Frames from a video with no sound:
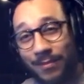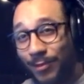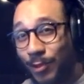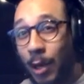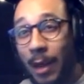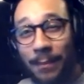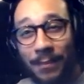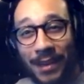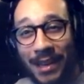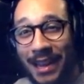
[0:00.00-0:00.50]

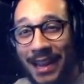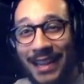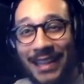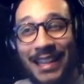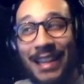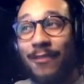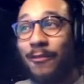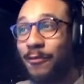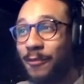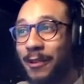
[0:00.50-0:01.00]
drop a like,
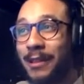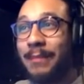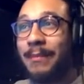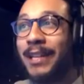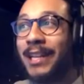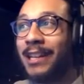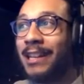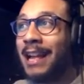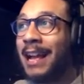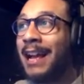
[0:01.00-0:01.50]
it would really
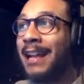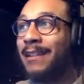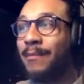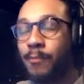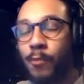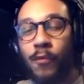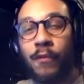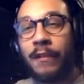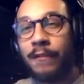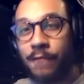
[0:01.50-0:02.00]
mean a lot.
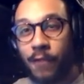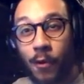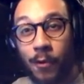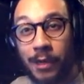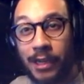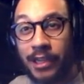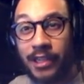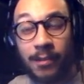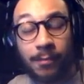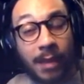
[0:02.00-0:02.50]
Moving forward
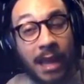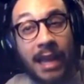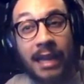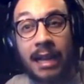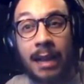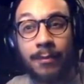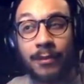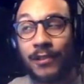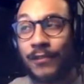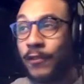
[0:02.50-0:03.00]
here to Black
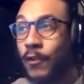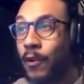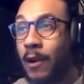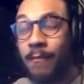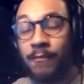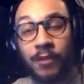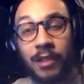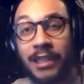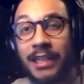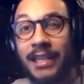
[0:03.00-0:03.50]
Ops 4,
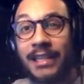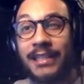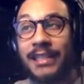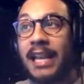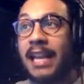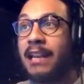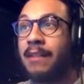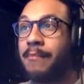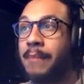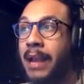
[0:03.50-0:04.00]
I'm really
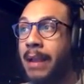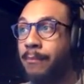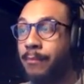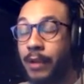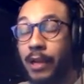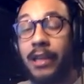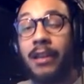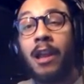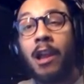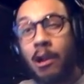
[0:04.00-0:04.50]
excited, man.
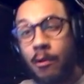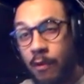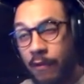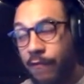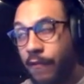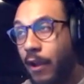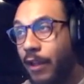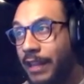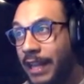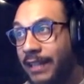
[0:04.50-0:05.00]
But with
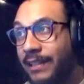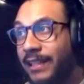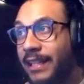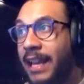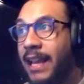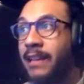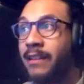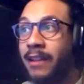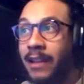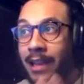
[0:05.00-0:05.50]
all that
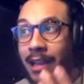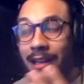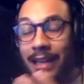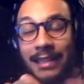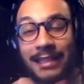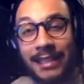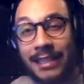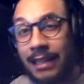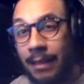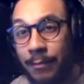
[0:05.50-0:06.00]
said,
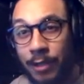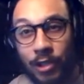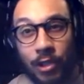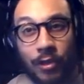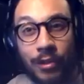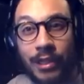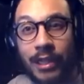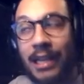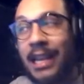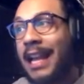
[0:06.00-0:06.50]
let me show
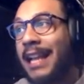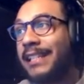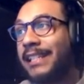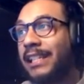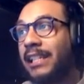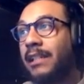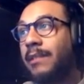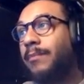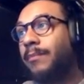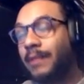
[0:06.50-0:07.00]
you the class
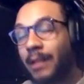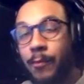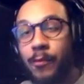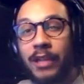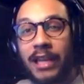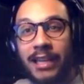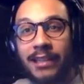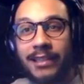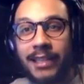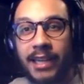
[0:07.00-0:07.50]
setup, then we'll
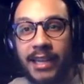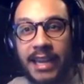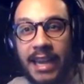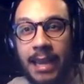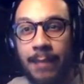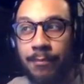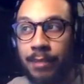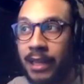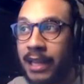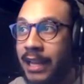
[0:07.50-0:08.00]
get into the
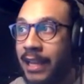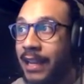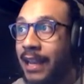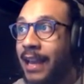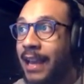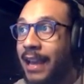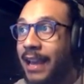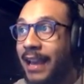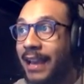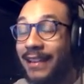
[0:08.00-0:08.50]
gameplay,
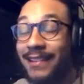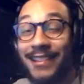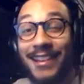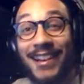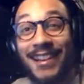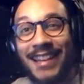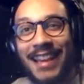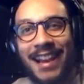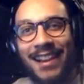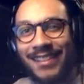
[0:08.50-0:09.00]
and
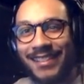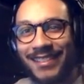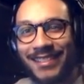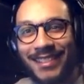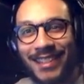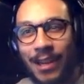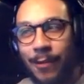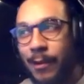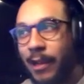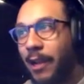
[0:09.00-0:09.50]
yeah,
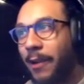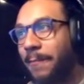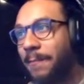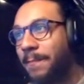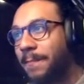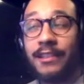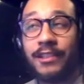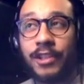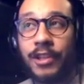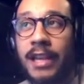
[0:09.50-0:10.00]
here we go.
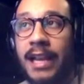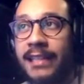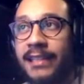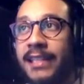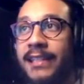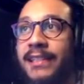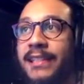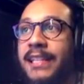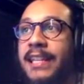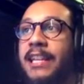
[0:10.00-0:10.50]
So you guys
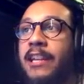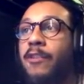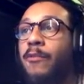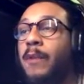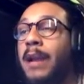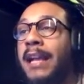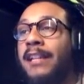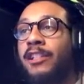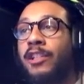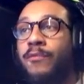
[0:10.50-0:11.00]
can see here,
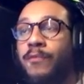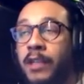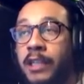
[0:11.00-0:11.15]
we're actually